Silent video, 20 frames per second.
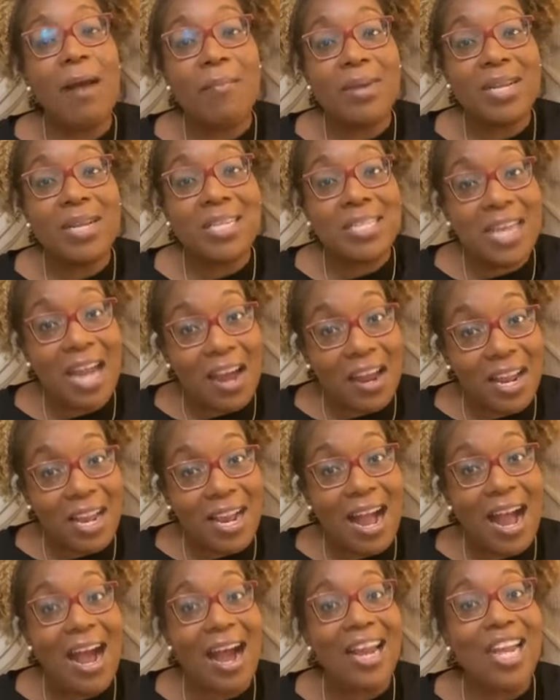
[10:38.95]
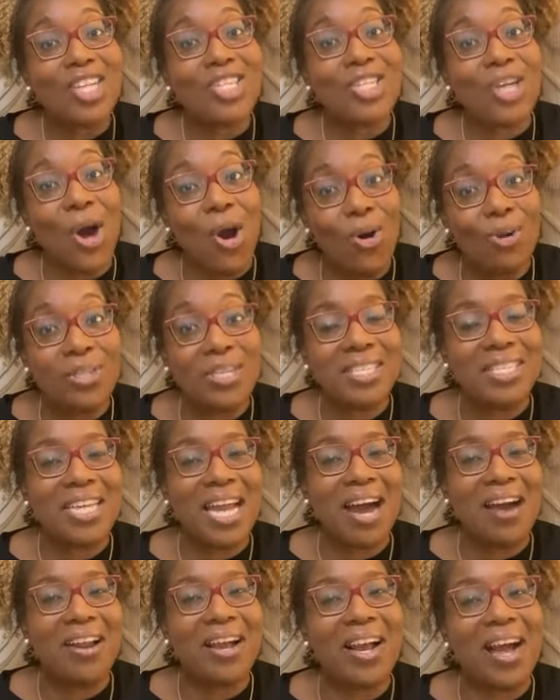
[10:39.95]
I'm a child of God, a chosen
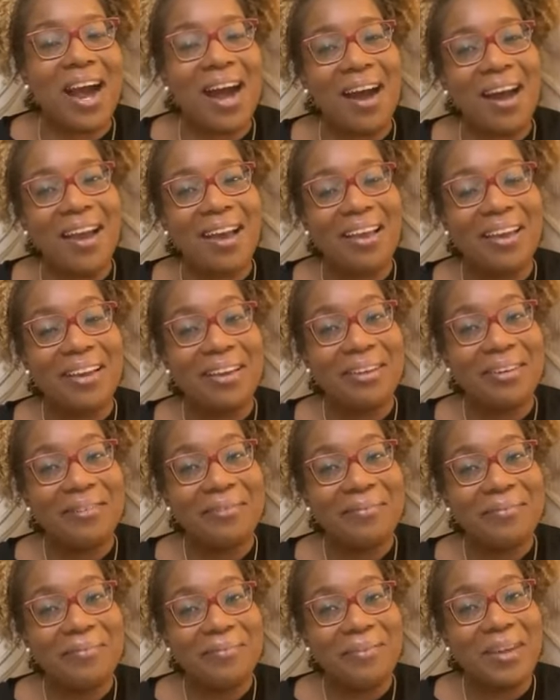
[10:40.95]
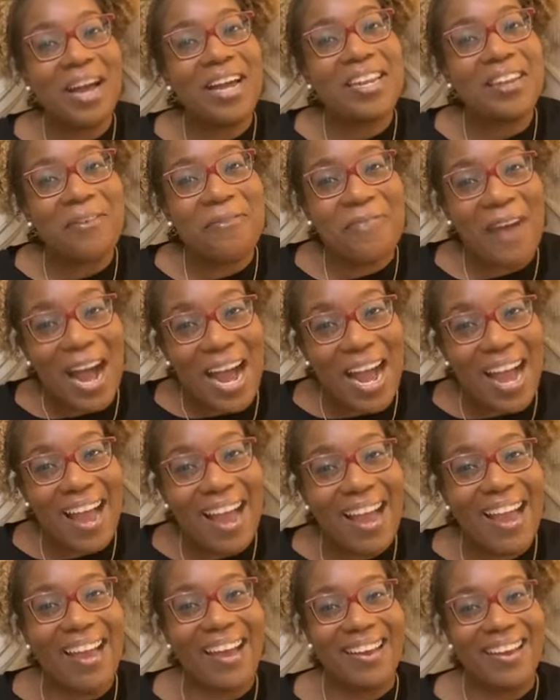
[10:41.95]
child of God, a
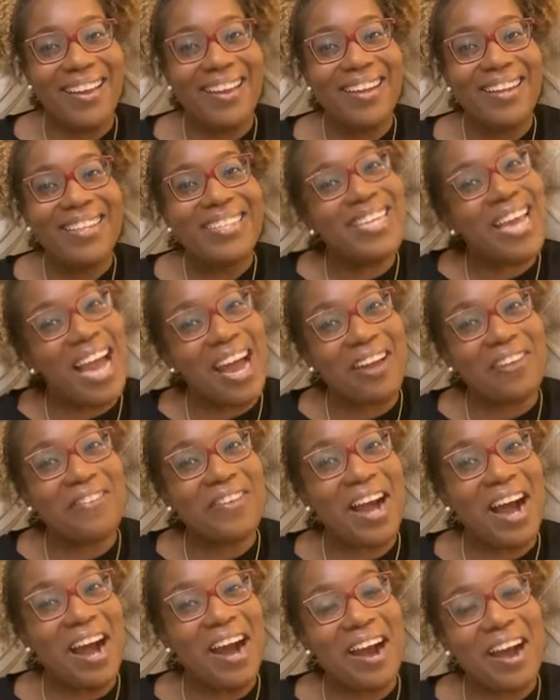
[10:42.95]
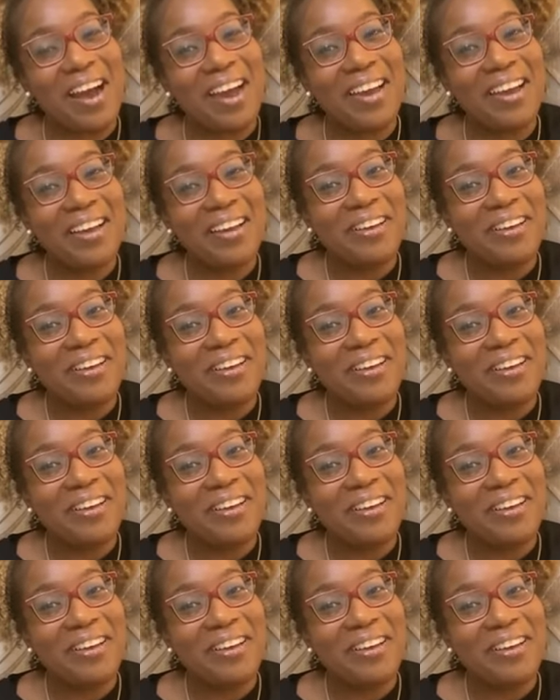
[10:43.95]
divine child of God.